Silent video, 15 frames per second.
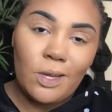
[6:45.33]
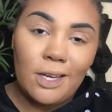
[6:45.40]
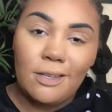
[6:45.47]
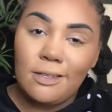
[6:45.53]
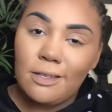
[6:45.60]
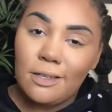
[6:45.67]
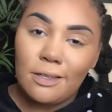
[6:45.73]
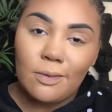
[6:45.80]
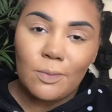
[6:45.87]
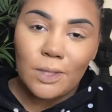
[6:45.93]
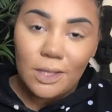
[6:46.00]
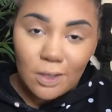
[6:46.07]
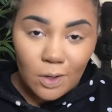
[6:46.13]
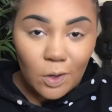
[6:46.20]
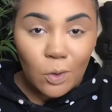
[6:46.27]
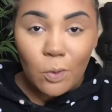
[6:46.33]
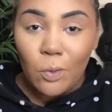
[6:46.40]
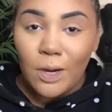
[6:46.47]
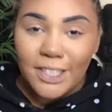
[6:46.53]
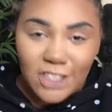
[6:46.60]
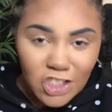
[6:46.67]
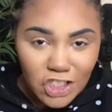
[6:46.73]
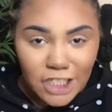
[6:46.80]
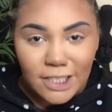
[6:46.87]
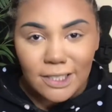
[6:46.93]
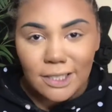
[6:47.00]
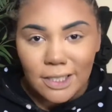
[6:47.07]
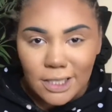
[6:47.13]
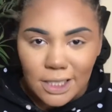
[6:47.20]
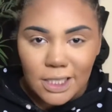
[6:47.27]
We ain't dealing with no
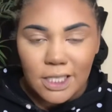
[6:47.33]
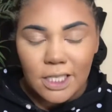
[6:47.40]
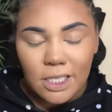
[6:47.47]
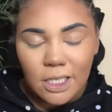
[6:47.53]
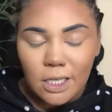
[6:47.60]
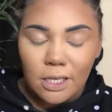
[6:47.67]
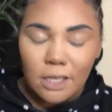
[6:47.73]
questions.